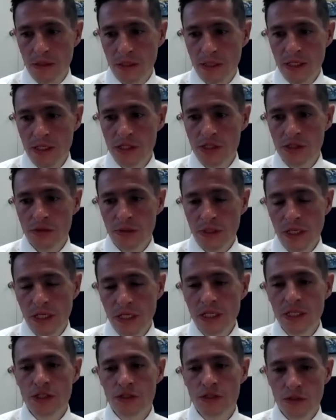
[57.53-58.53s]
easier and
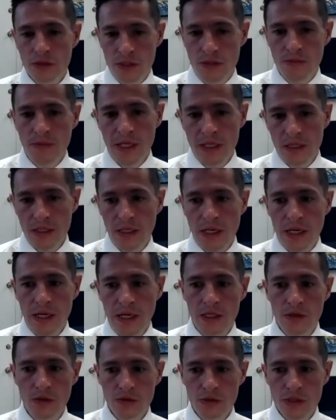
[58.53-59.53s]
easier to make the
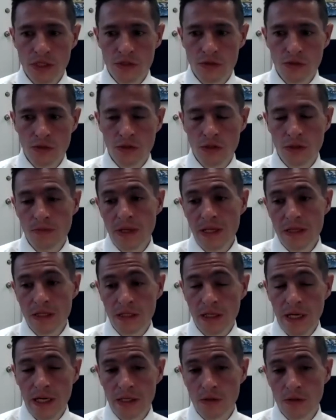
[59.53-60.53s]
diagnosis, or you can make the
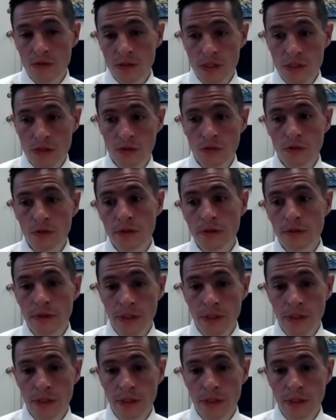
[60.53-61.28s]
diagnosis earlier and